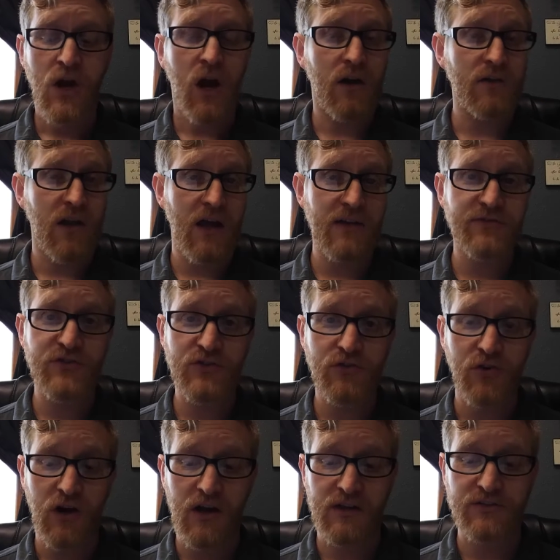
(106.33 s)
Our lives in
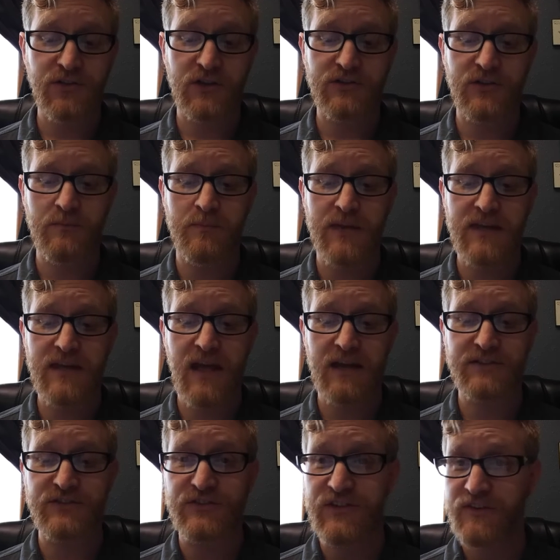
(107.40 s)
Christ ought to be
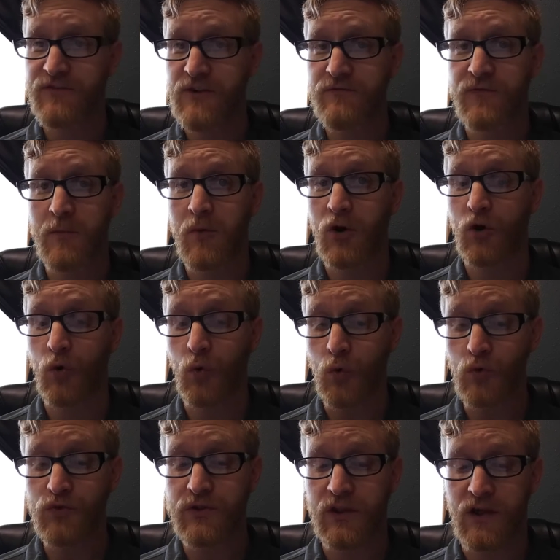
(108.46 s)
as different from our
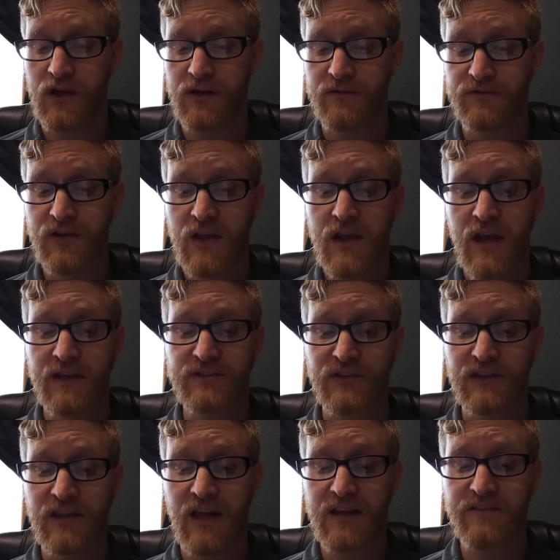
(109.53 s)
old lives as
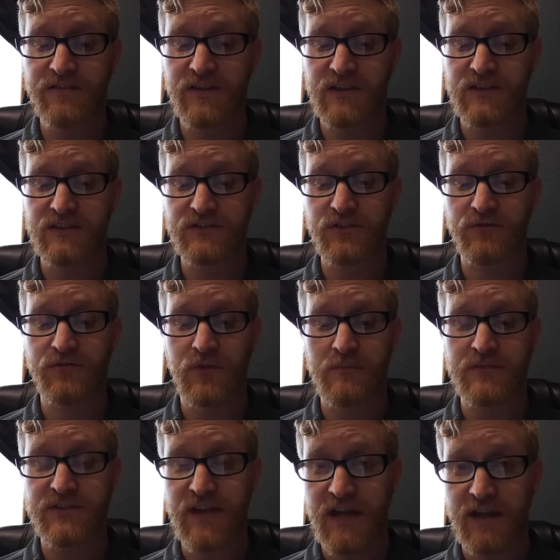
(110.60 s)
life is
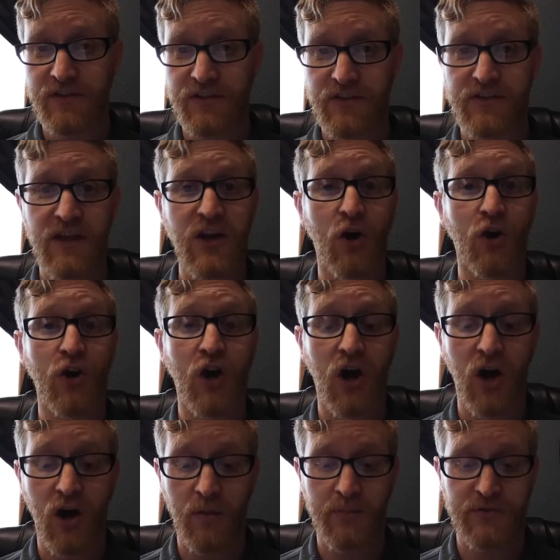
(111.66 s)
from death. They are
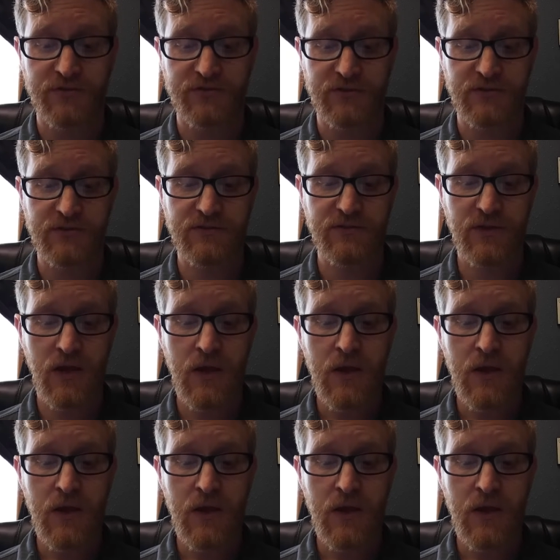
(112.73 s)
opposites.